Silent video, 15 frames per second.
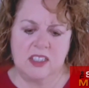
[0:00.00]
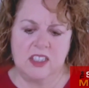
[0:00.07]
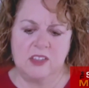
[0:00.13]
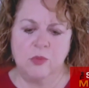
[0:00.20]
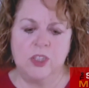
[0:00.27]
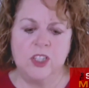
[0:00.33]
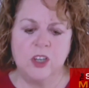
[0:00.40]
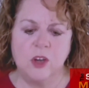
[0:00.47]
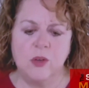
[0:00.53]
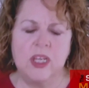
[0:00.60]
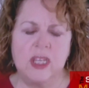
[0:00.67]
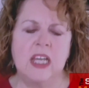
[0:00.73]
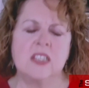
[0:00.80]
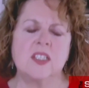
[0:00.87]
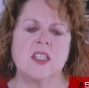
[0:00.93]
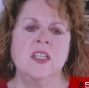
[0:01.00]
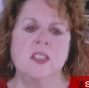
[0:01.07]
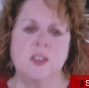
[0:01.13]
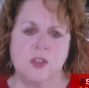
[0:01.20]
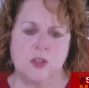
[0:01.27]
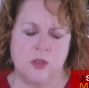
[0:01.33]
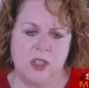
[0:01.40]
we know he has a
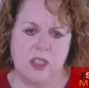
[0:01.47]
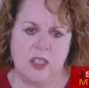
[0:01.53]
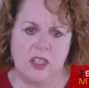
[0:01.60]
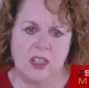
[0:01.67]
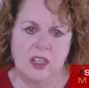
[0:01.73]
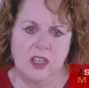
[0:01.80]
history